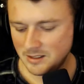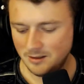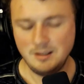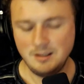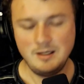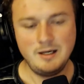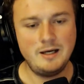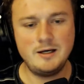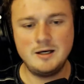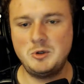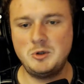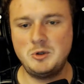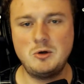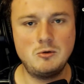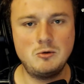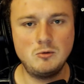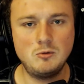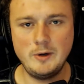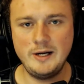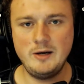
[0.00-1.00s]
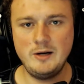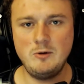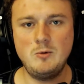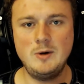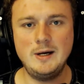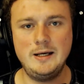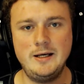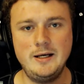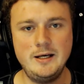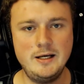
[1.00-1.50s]
Hang on, bro, right
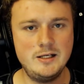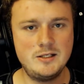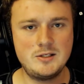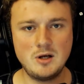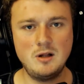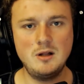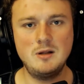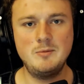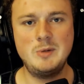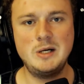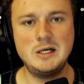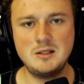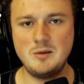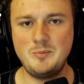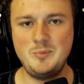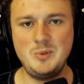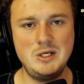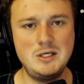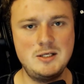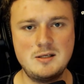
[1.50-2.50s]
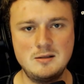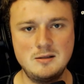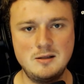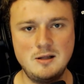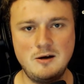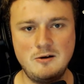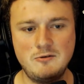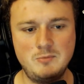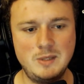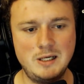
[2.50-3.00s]
away. It's all about the peace and
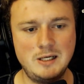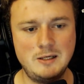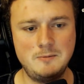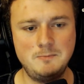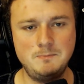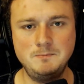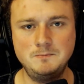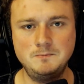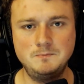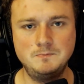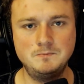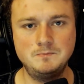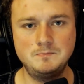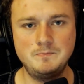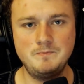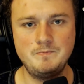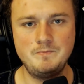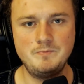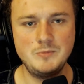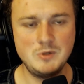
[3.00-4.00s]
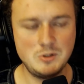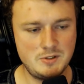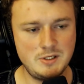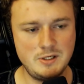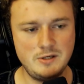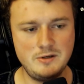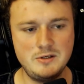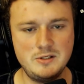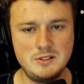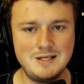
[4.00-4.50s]
love, man. No,
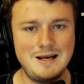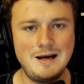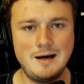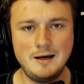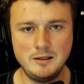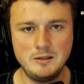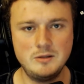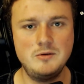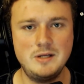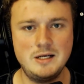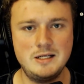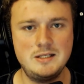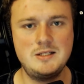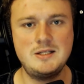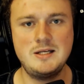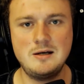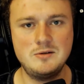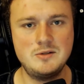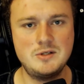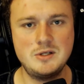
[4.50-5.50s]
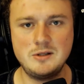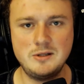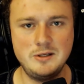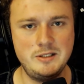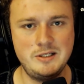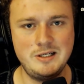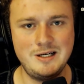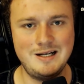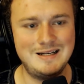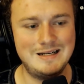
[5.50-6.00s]
seriously, I know that sounds
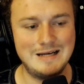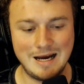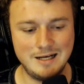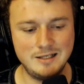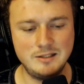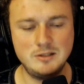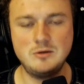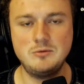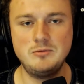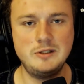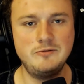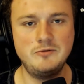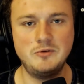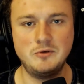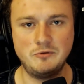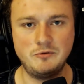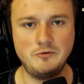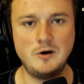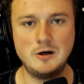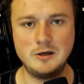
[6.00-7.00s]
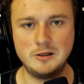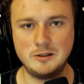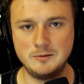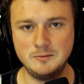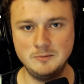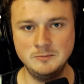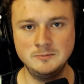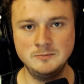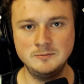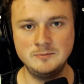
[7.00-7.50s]
cliche. I don't give a fuck.
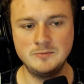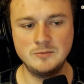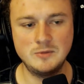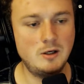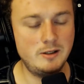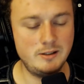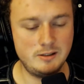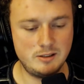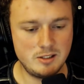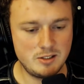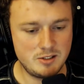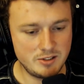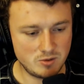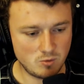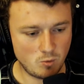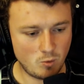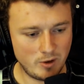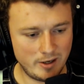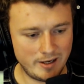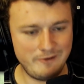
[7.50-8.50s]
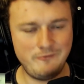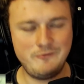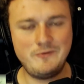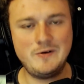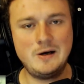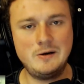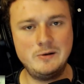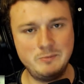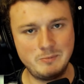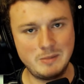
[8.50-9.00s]
Alright, this is what I've
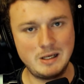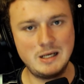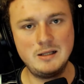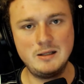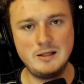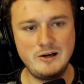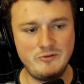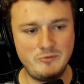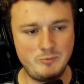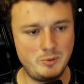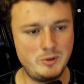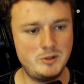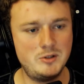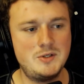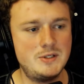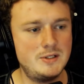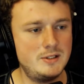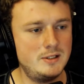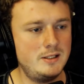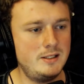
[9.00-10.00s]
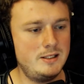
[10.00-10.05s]
found in my life personally.